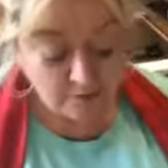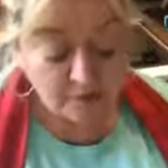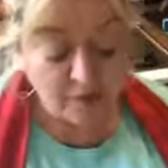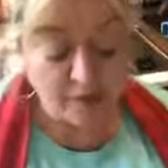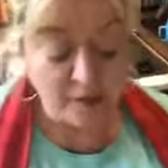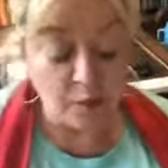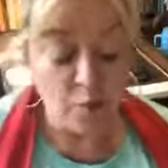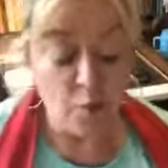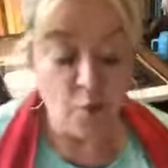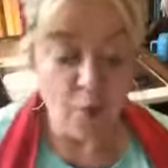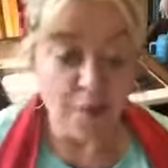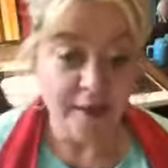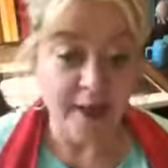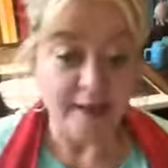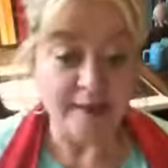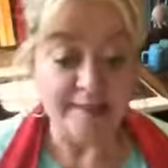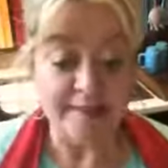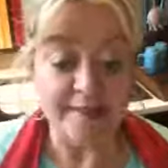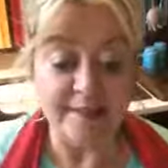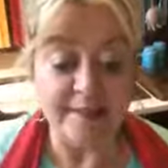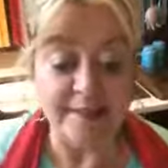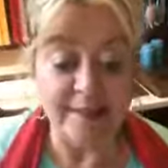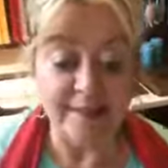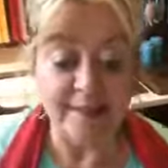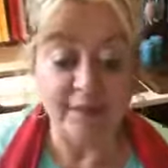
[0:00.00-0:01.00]
And what I
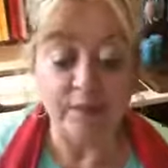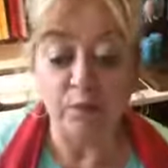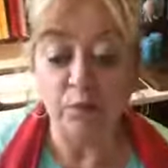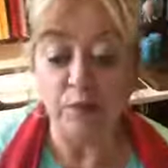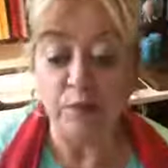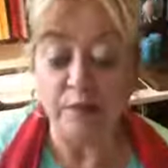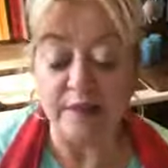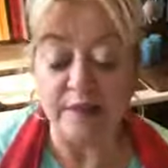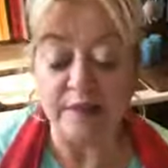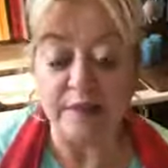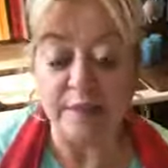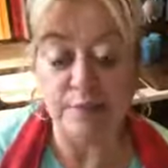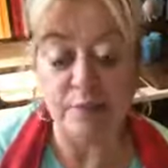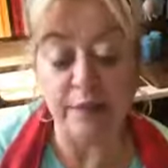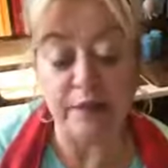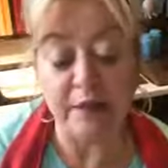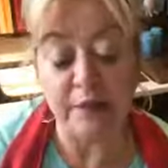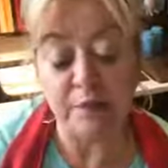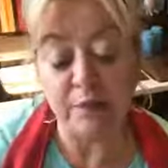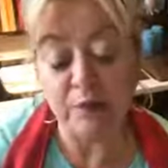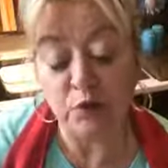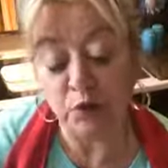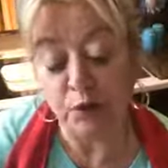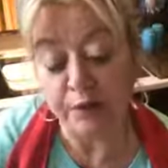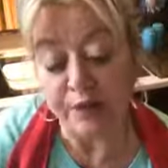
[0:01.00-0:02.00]
did was put
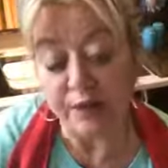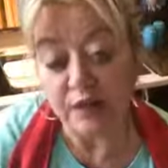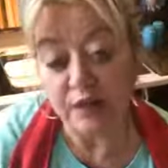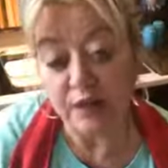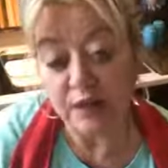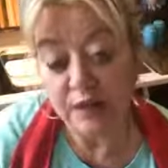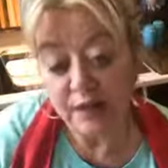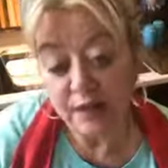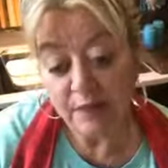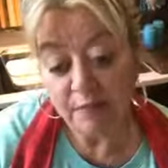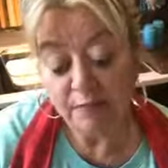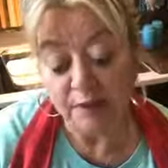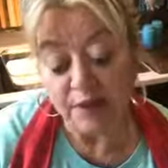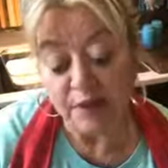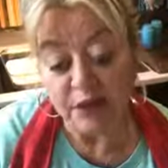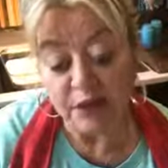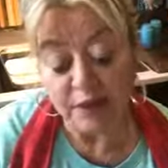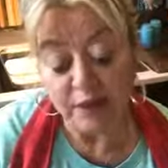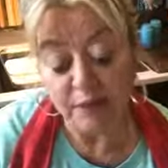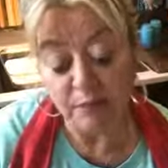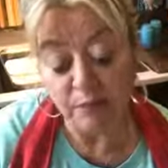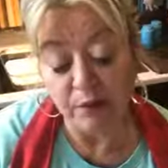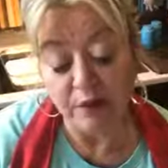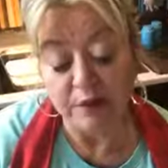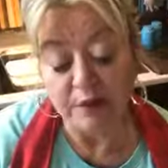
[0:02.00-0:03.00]
it between my
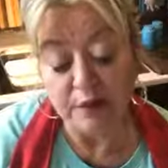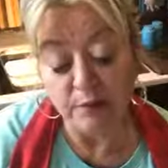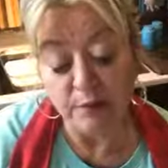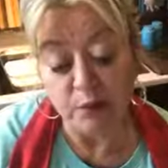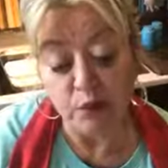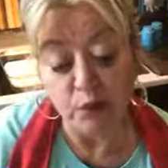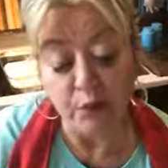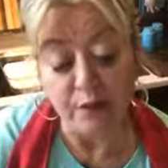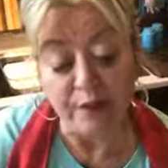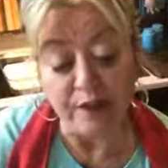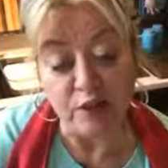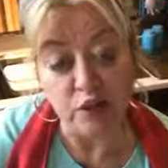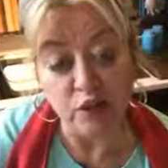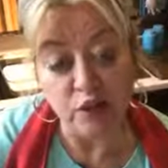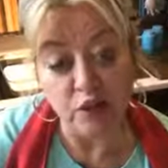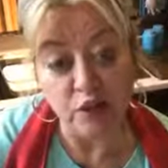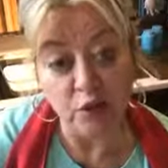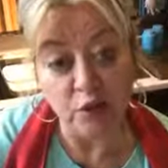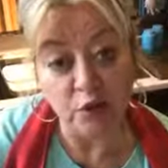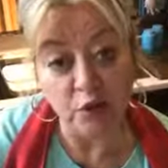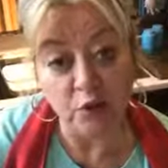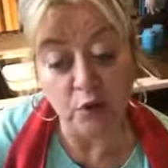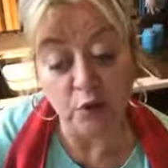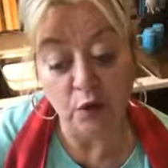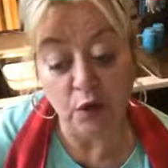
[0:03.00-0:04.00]
chicken breast between
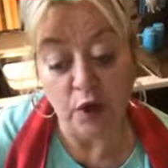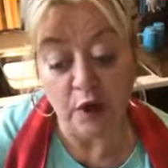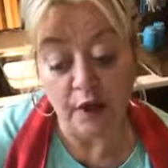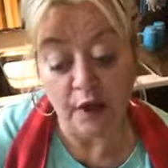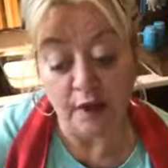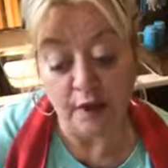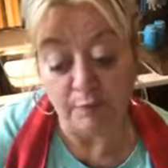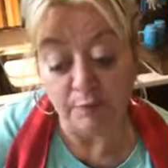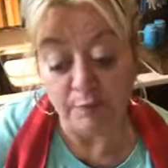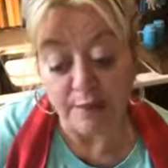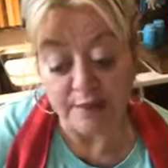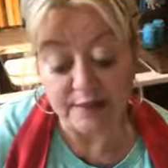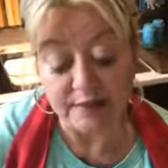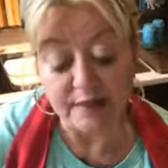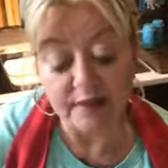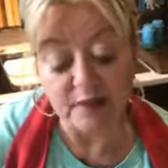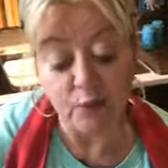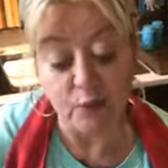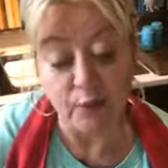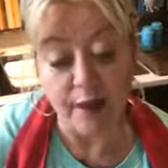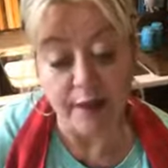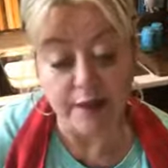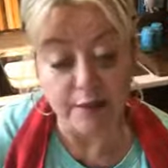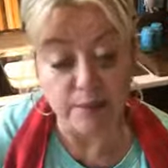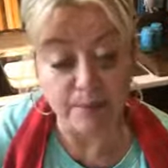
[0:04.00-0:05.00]
2 pieces of
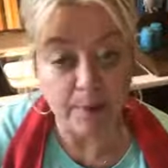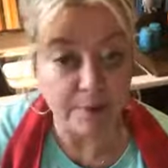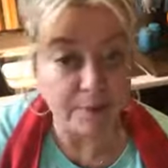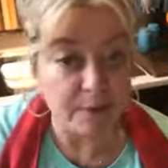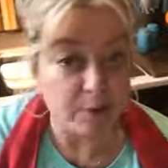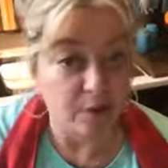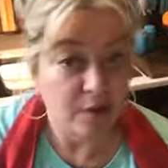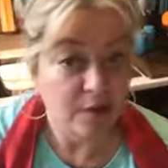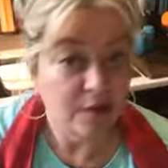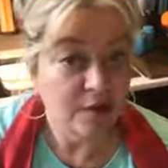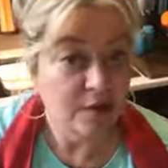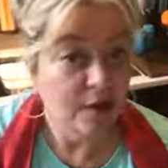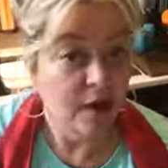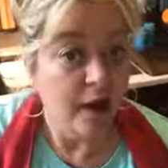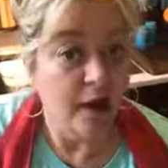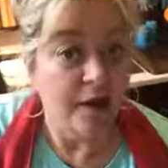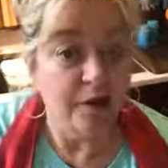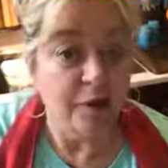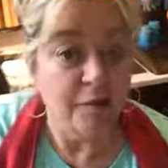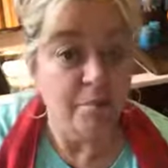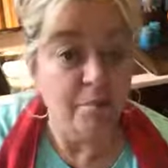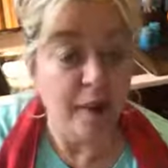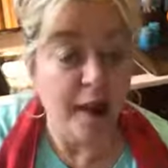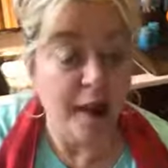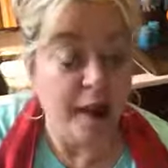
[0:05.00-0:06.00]
wax paper, and
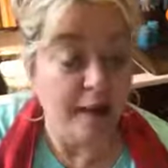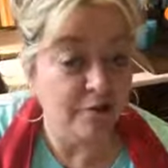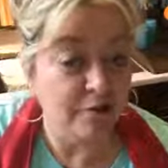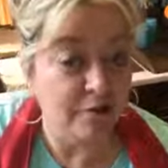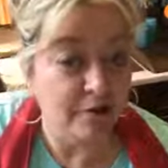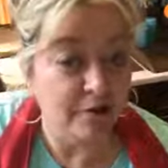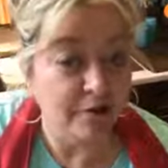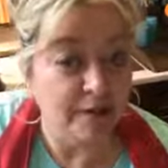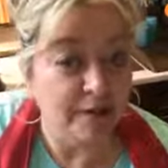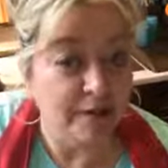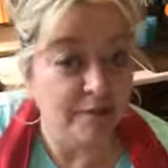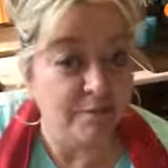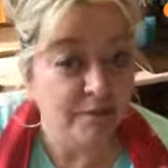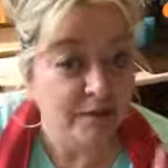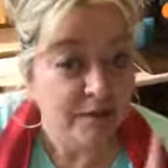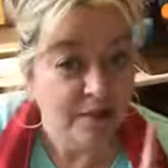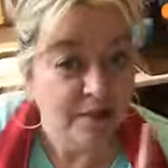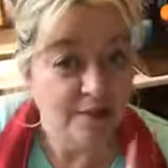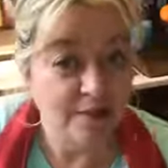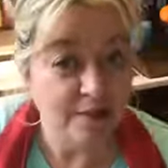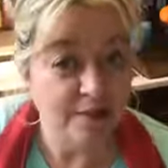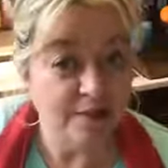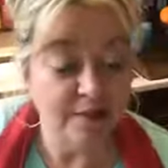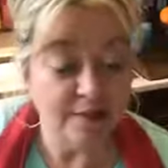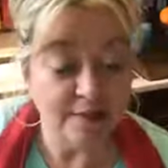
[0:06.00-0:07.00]
I pounded them.
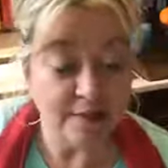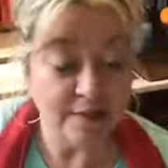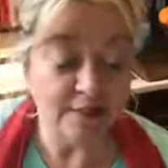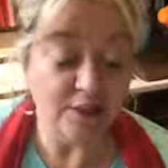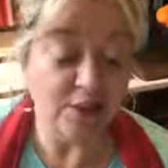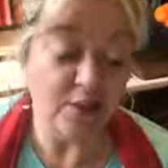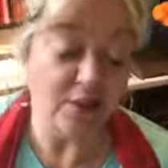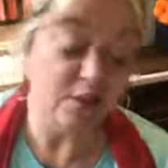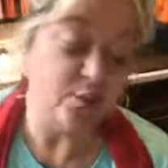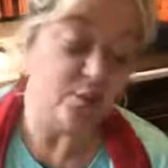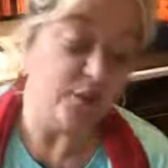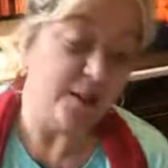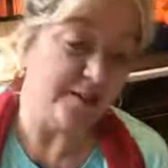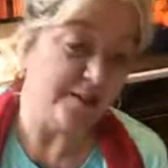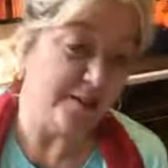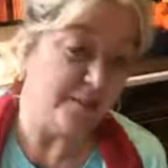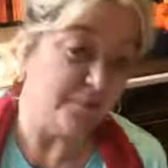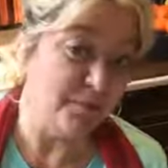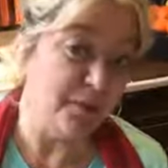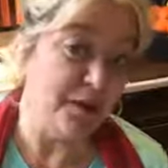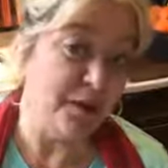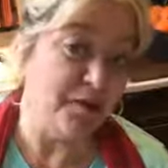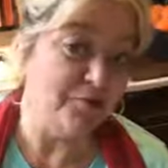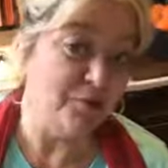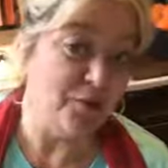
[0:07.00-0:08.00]
So this is a good
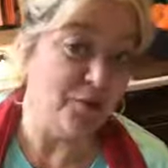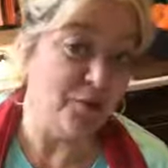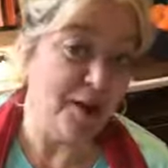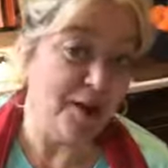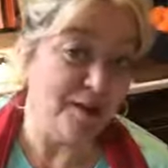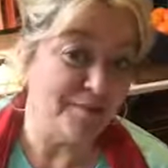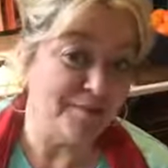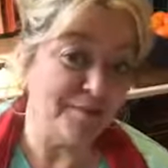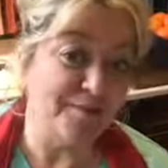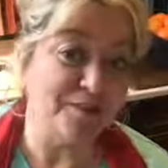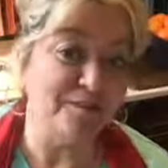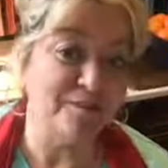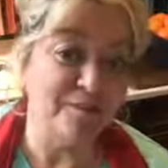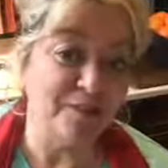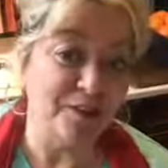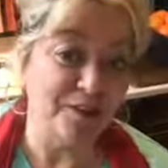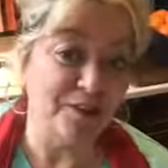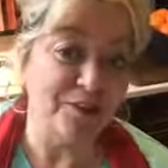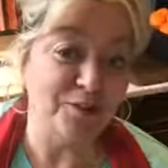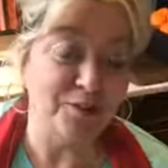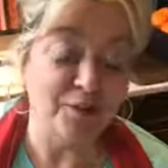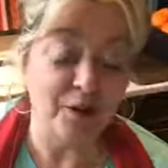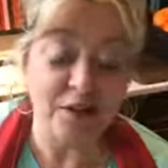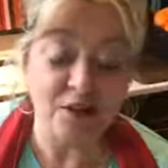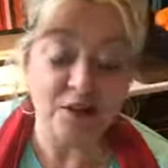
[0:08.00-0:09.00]
recipe if you have some
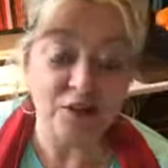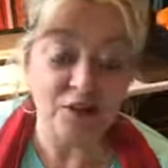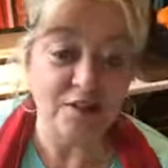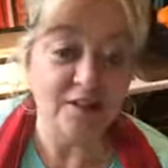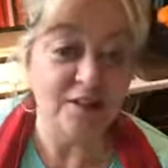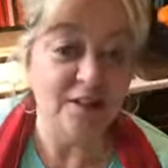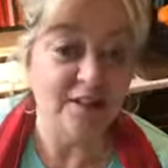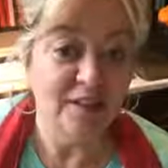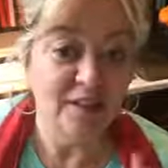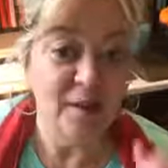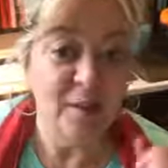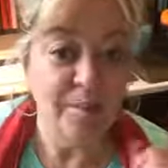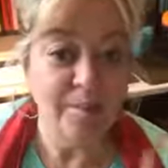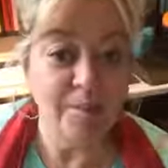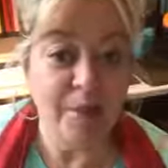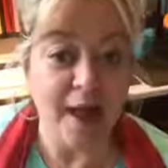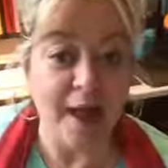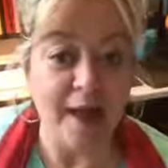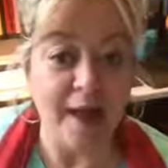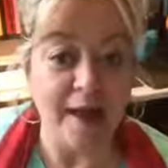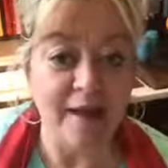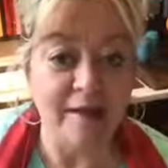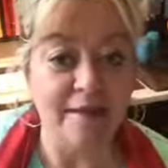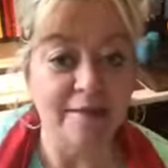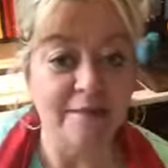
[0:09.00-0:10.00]
frustration.
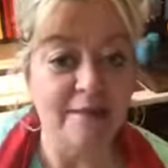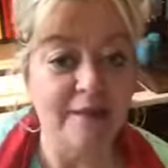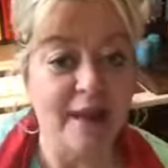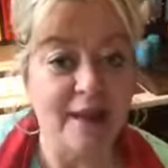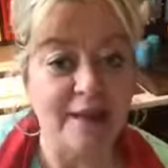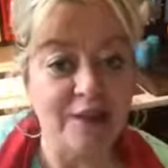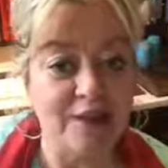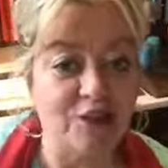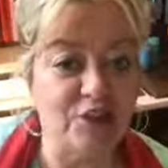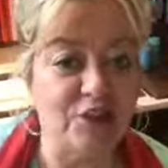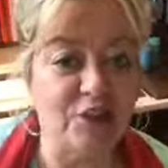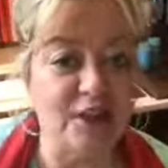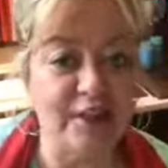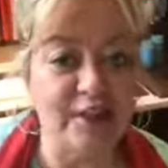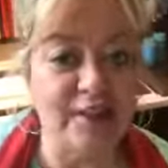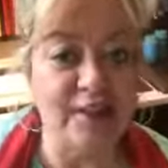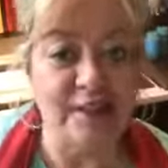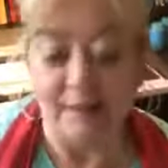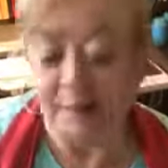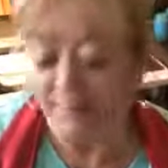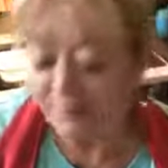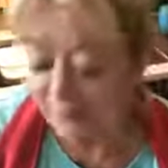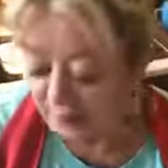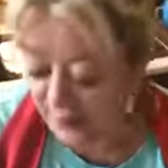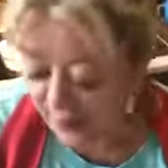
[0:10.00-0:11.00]
Pound that
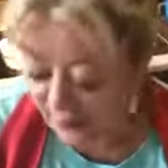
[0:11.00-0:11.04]
chicken.